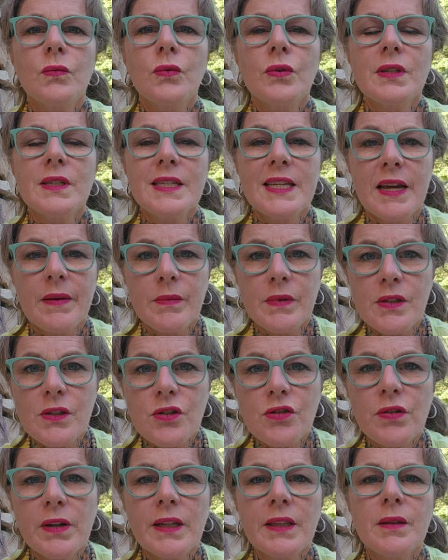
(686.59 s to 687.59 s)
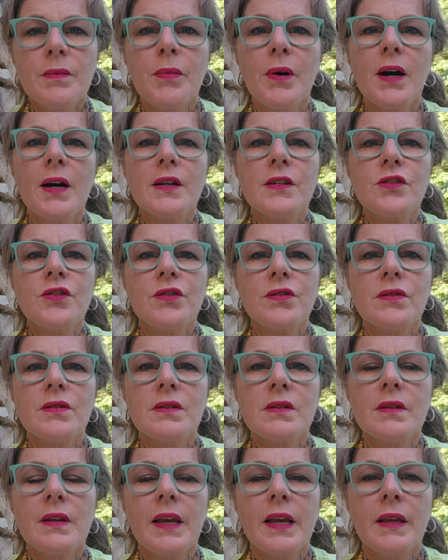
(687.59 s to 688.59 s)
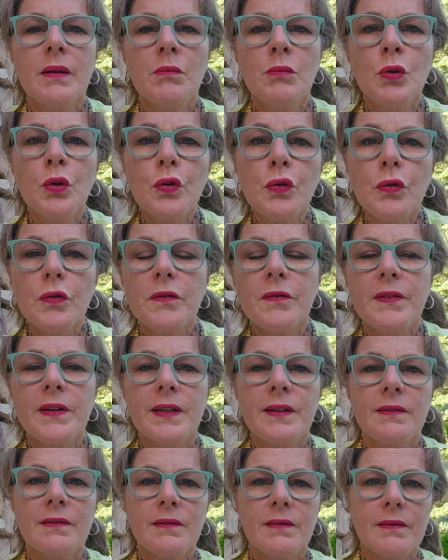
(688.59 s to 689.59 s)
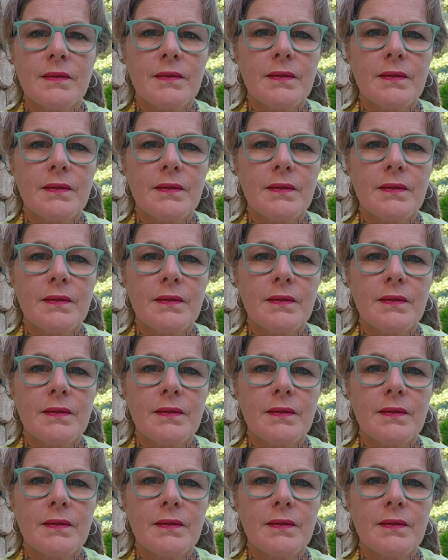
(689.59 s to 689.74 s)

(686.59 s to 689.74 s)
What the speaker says: would demonstrate the postures and move, and